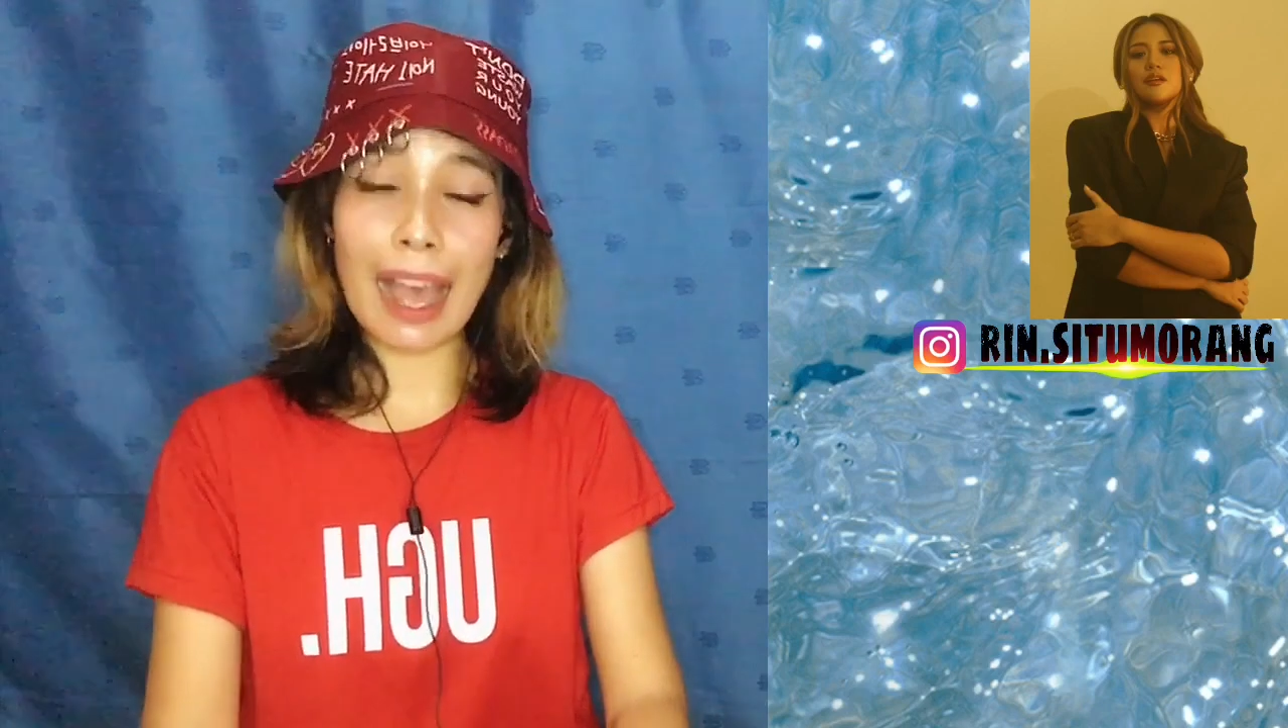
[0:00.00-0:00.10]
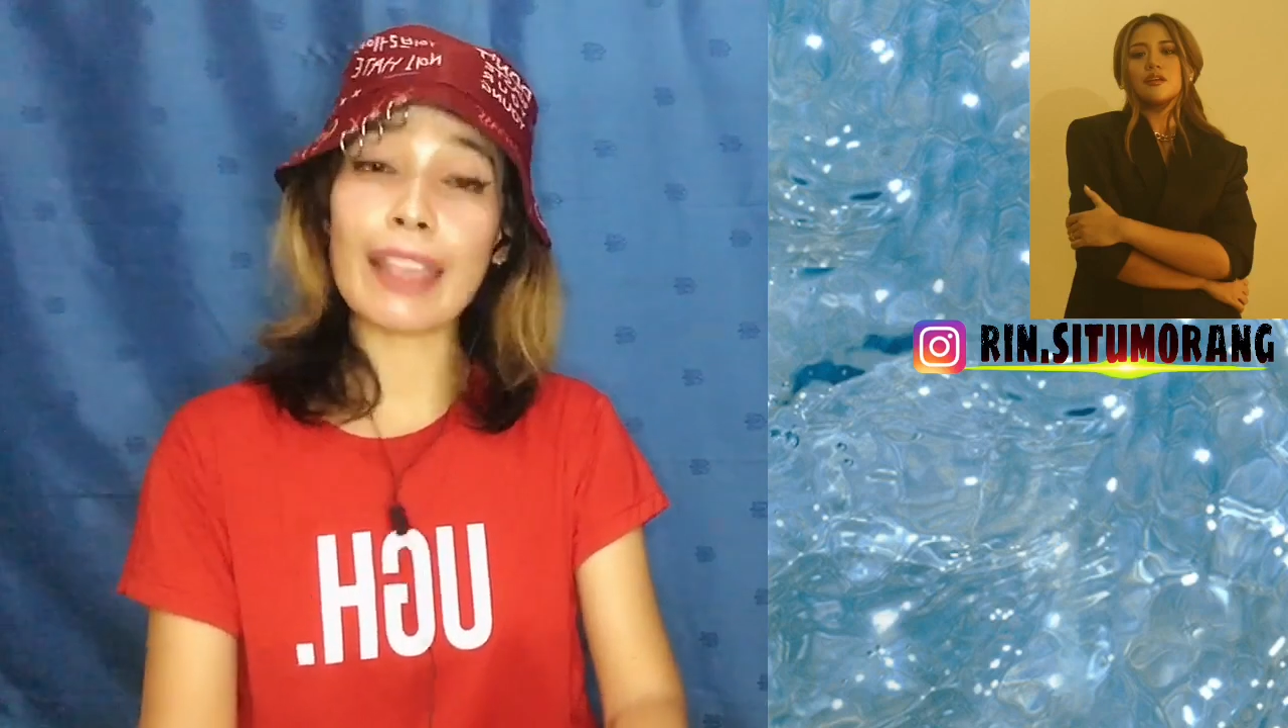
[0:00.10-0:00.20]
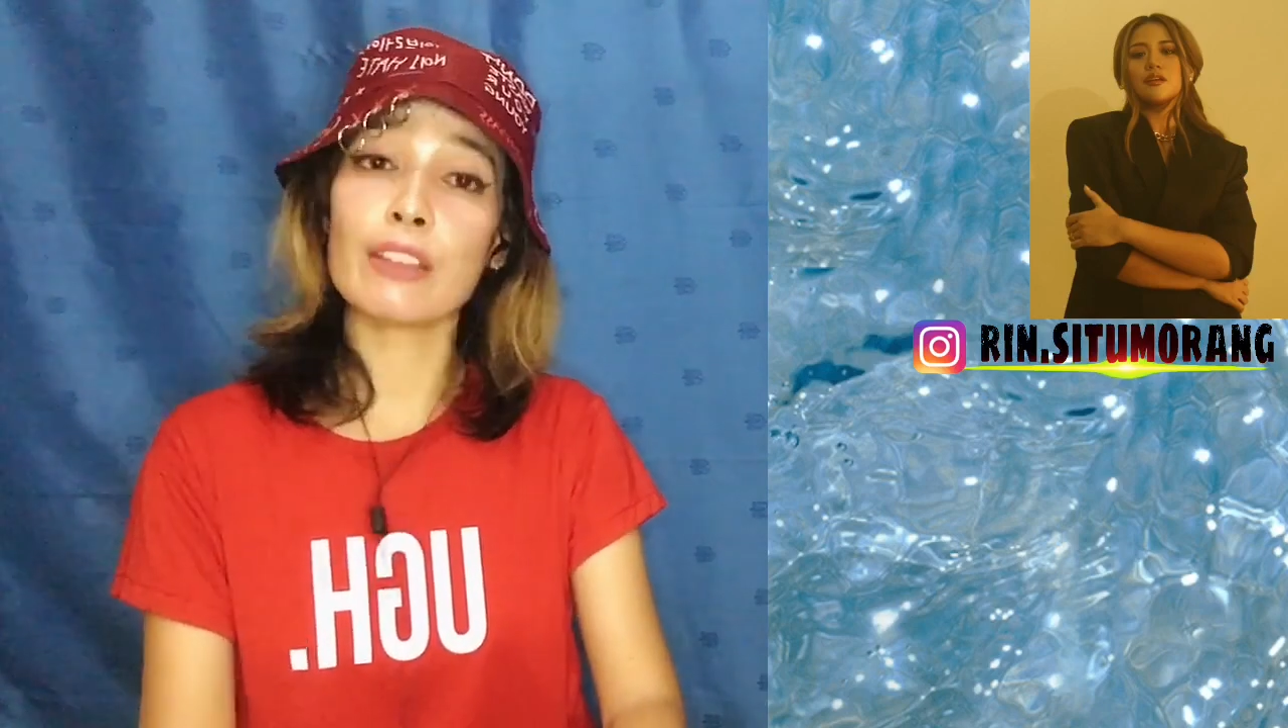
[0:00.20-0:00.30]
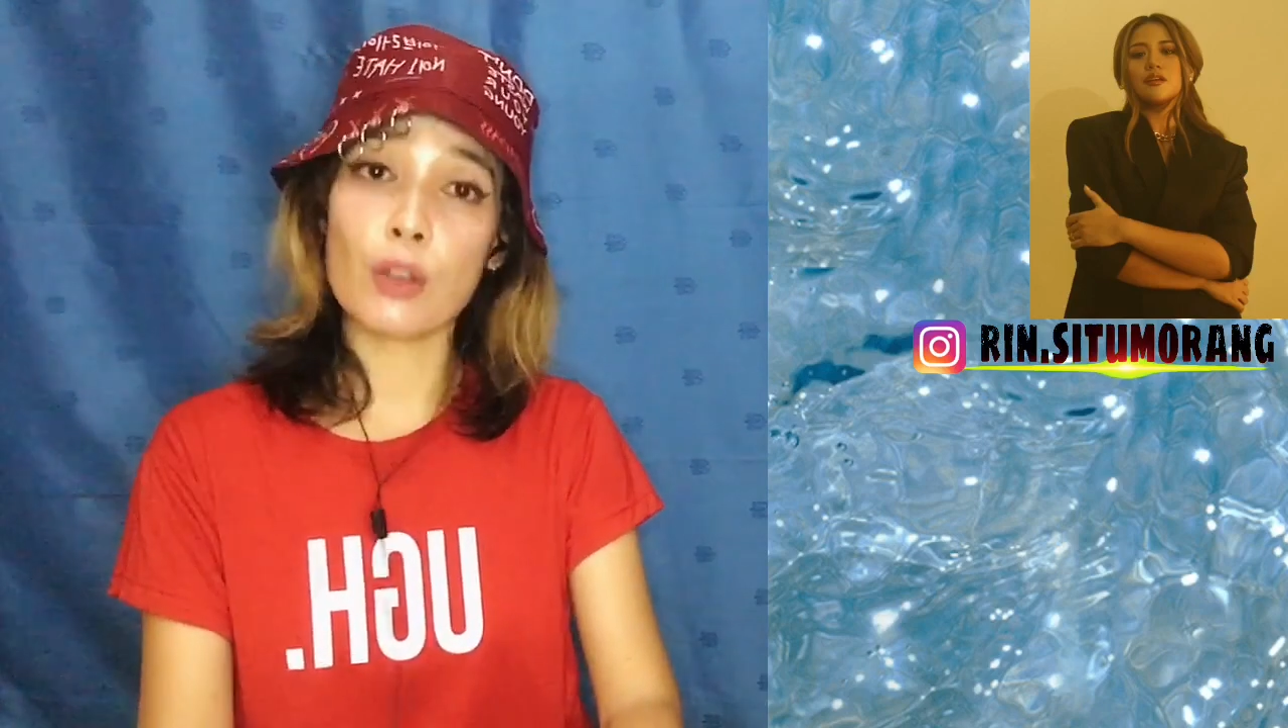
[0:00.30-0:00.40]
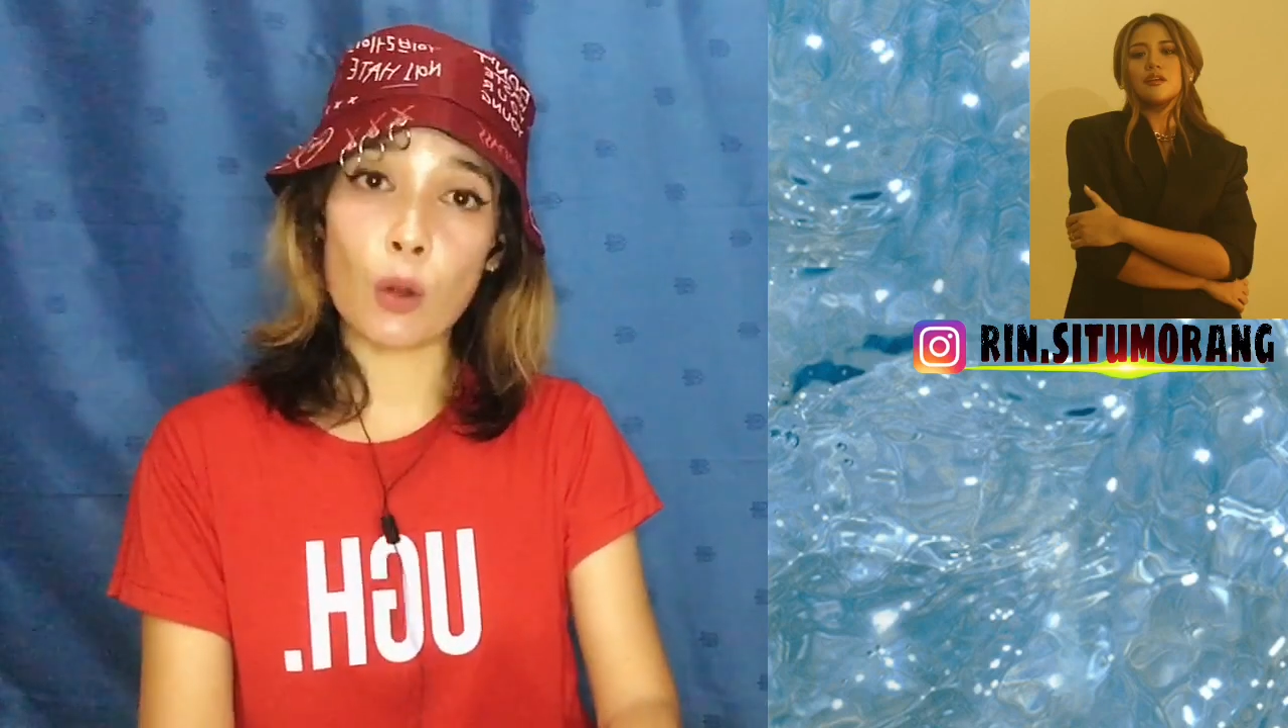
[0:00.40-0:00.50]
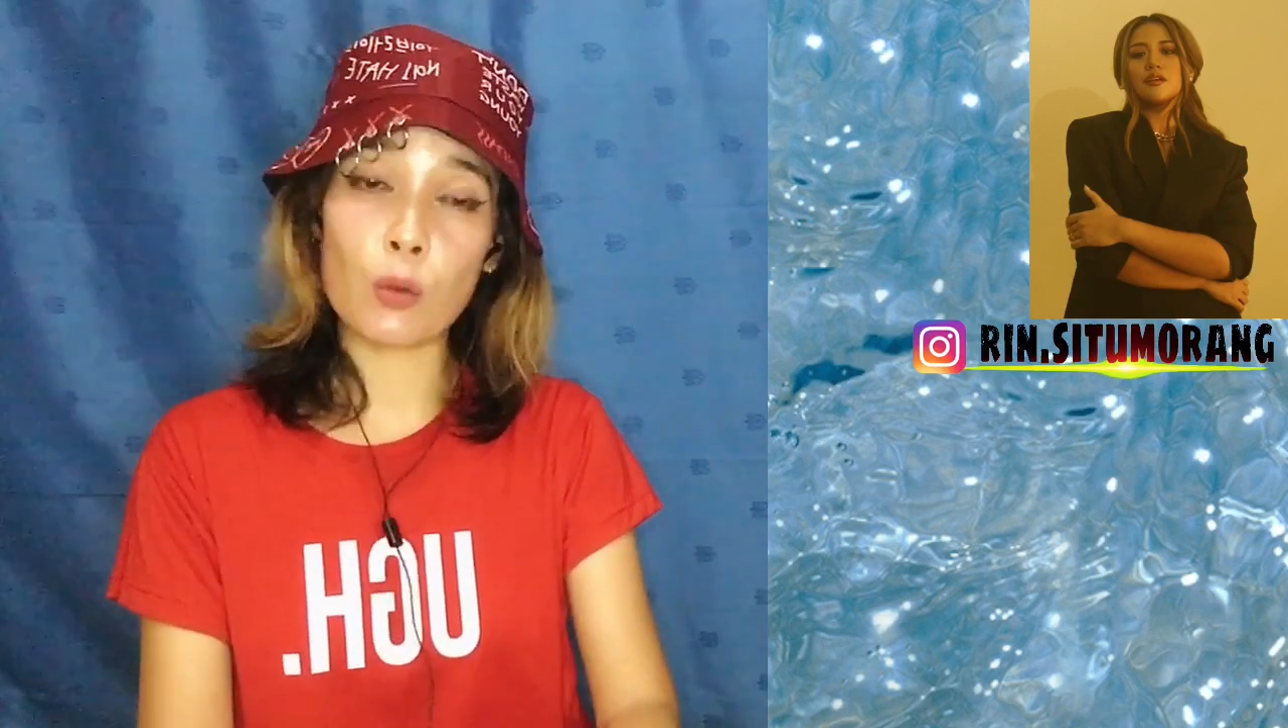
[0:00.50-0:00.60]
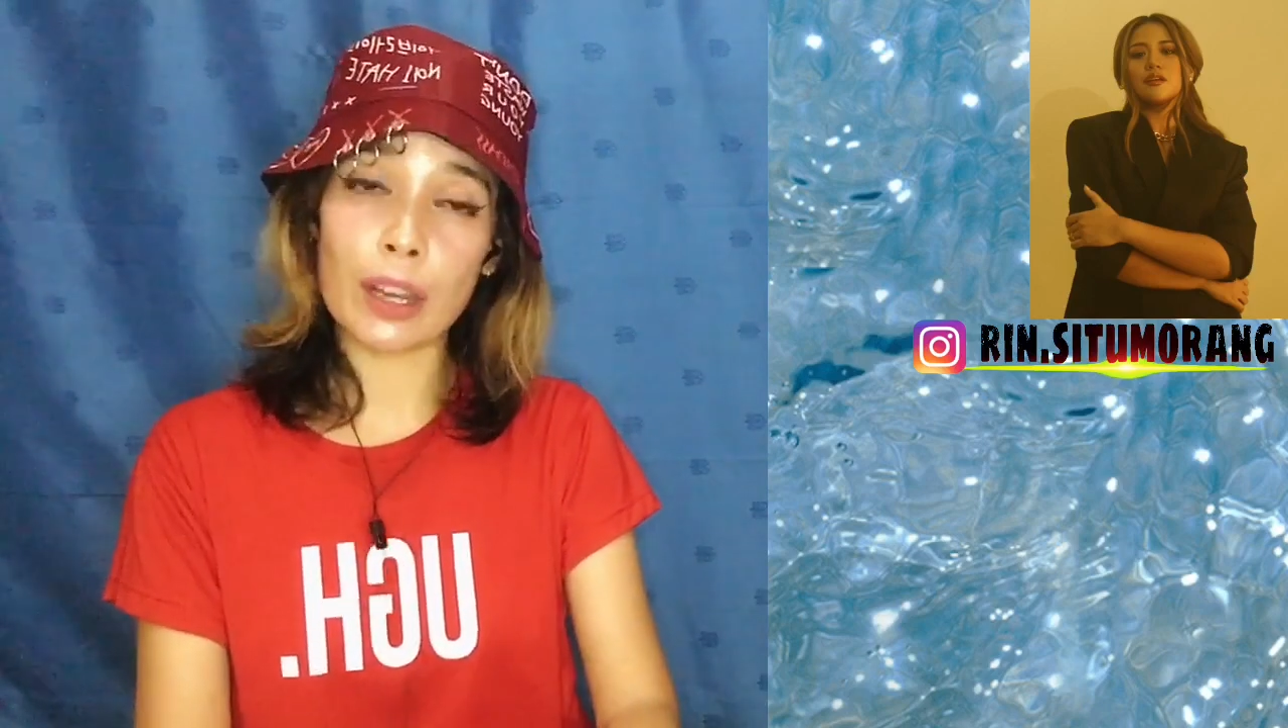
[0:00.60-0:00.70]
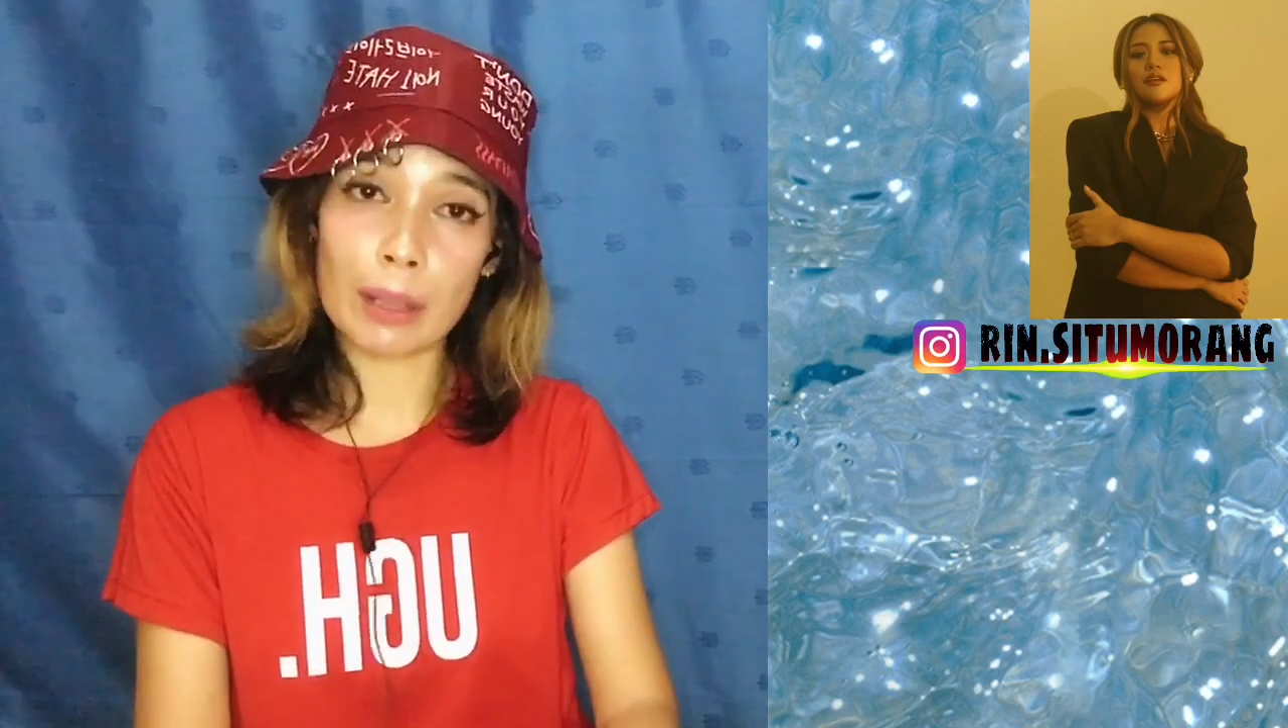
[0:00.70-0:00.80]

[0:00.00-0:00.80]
I know what